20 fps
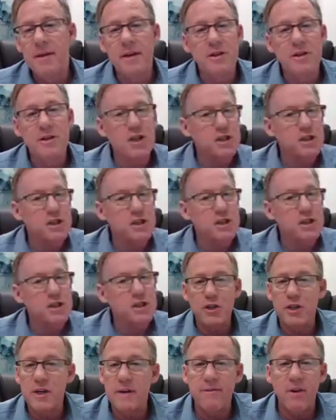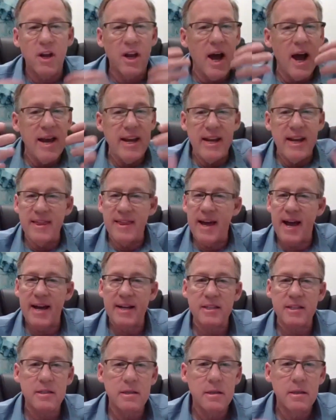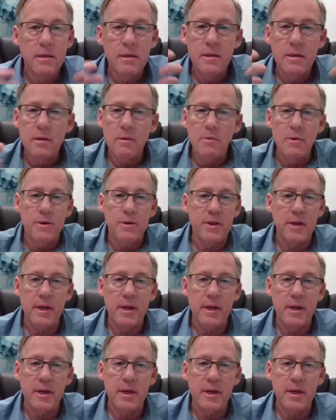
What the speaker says: then it's just a question of aligning that with